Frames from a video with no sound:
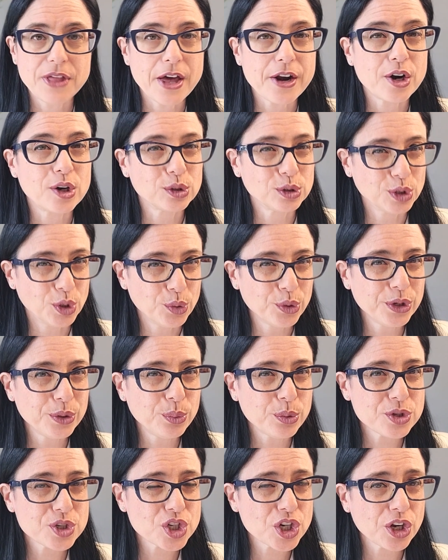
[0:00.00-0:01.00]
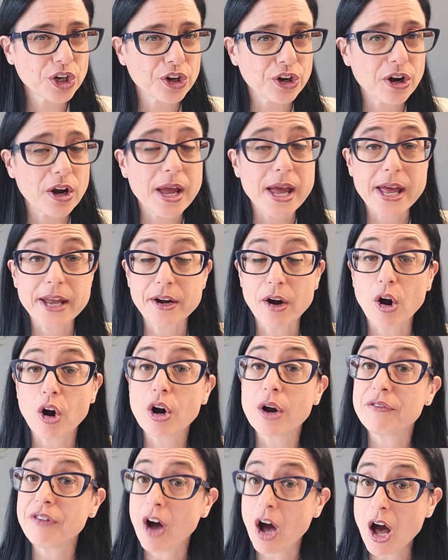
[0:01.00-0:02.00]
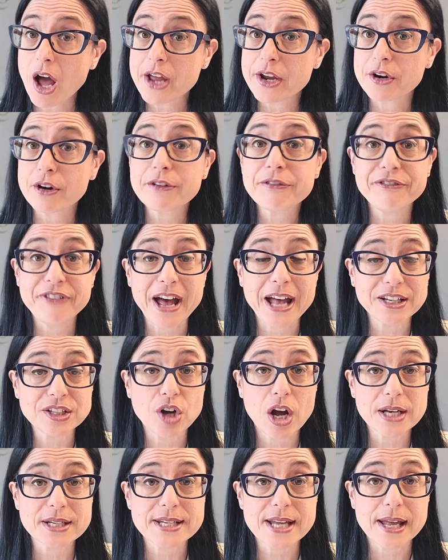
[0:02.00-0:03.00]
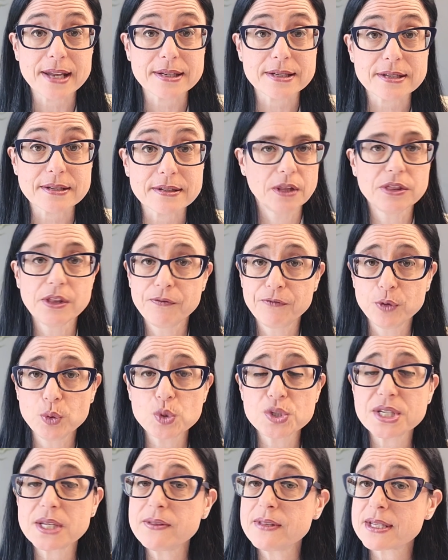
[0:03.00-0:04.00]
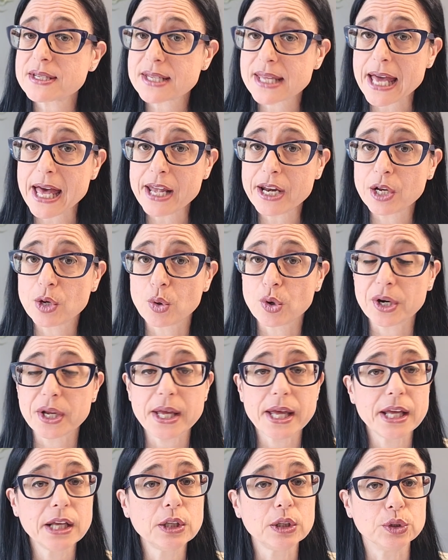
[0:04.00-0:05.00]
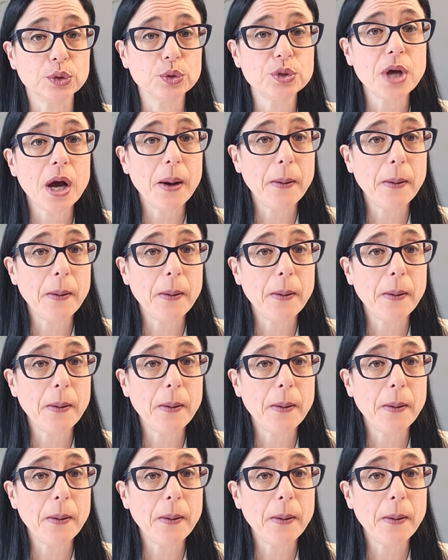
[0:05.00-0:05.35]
that are loaded with sugar, and are of higher fat content. The foods in this category include